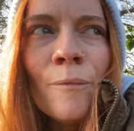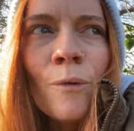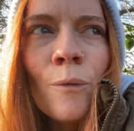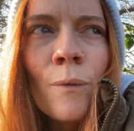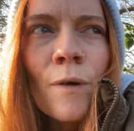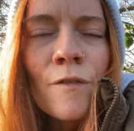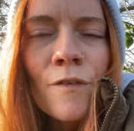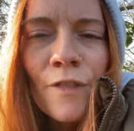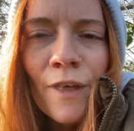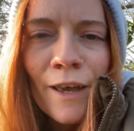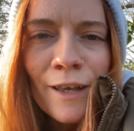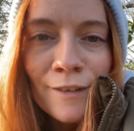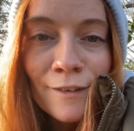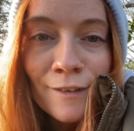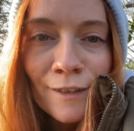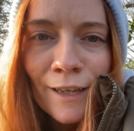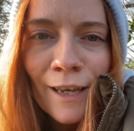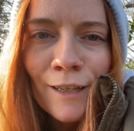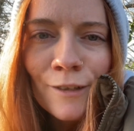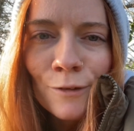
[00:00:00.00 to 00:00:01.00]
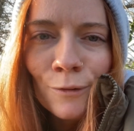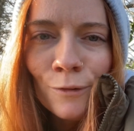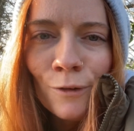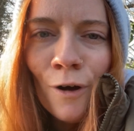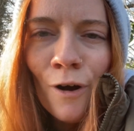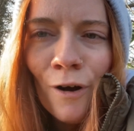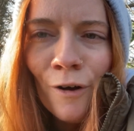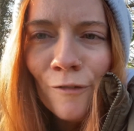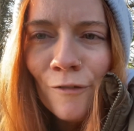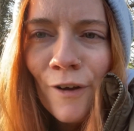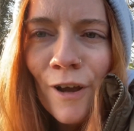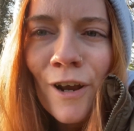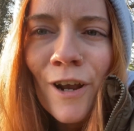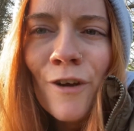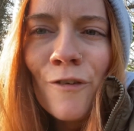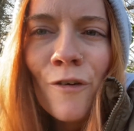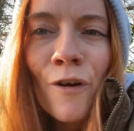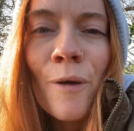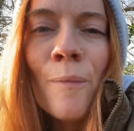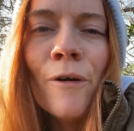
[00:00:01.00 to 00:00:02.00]
Whether that is the case or not
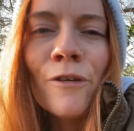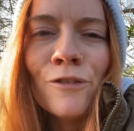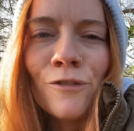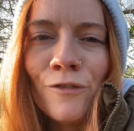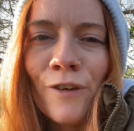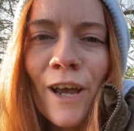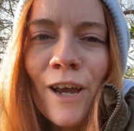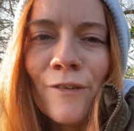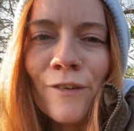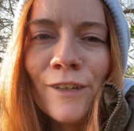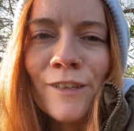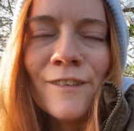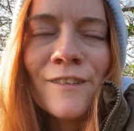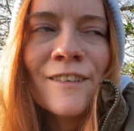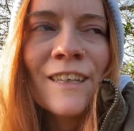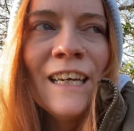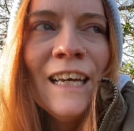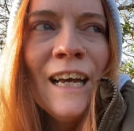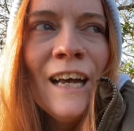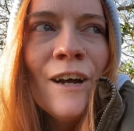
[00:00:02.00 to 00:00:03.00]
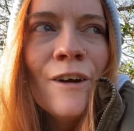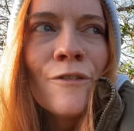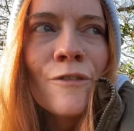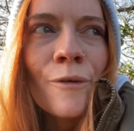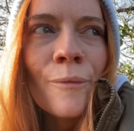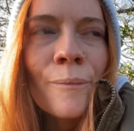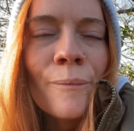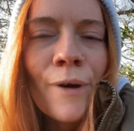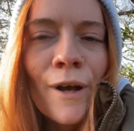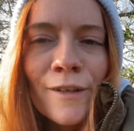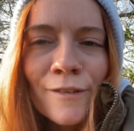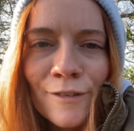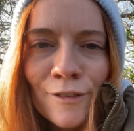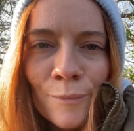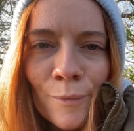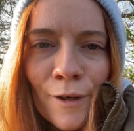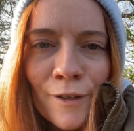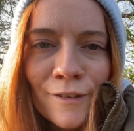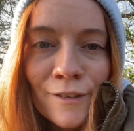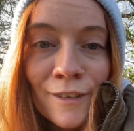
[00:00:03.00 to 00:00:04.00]
very, very much varies from person
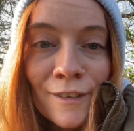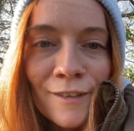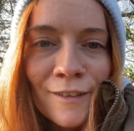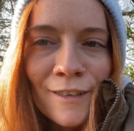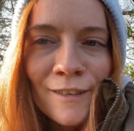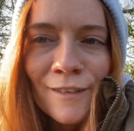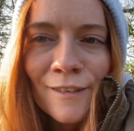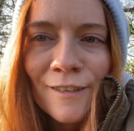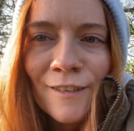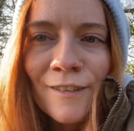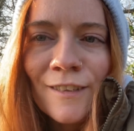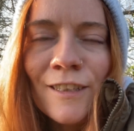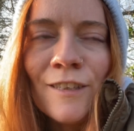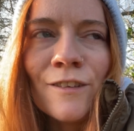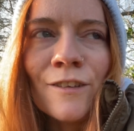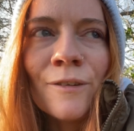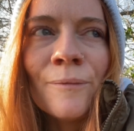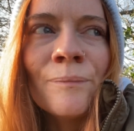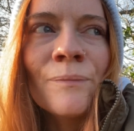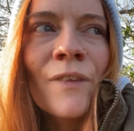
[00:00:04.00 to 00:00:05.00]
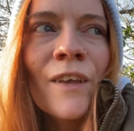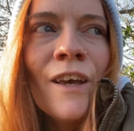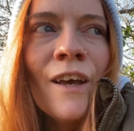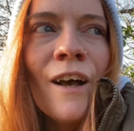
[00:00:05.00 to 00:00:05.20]
to person and season to season.